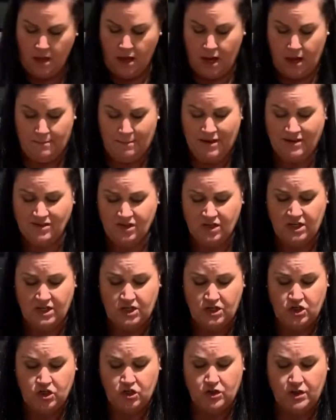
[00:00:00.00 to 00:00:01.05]
I'm also going
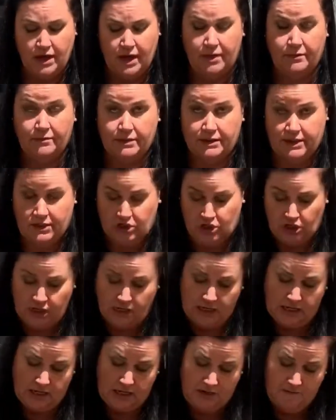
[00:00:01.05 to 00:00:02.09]
to do that with the
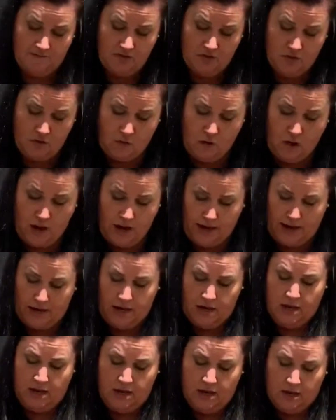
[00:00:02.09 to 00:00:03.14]
chicken. Even though I
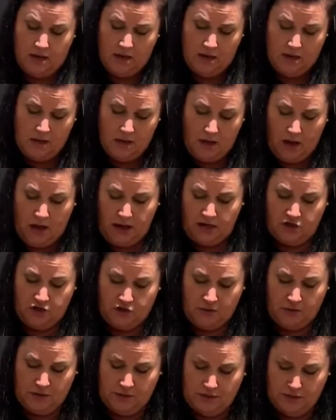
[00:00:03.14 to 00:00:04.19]

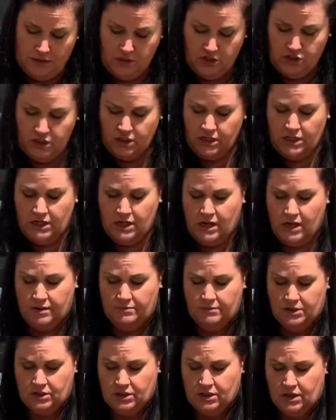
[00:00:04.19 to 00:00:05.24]
shredded the chicken, I'm
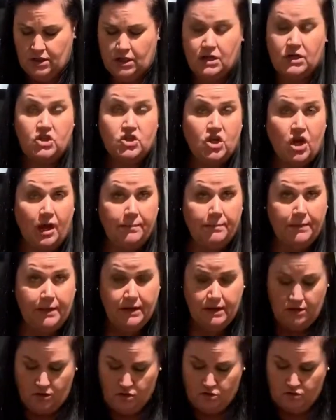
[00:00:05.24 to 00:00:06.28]
just going to chop
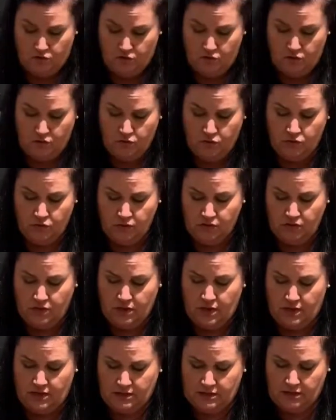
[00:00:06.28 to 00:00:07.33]
it through so
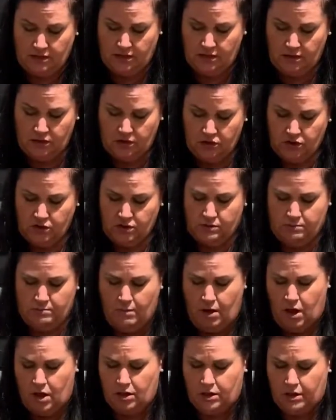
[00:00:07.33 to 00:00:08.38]
that it's a little
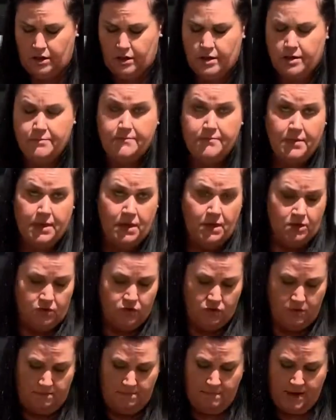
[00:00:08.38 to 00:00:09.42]
smaller
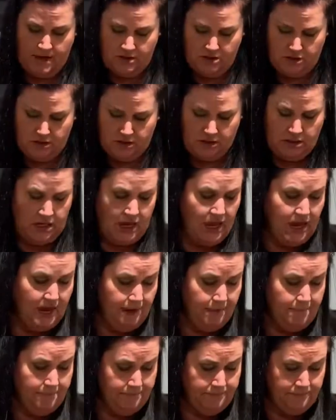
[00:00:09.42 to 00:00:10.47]
so it matches the
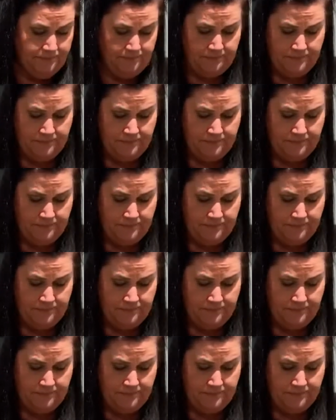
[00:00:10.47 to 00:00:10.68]
ham.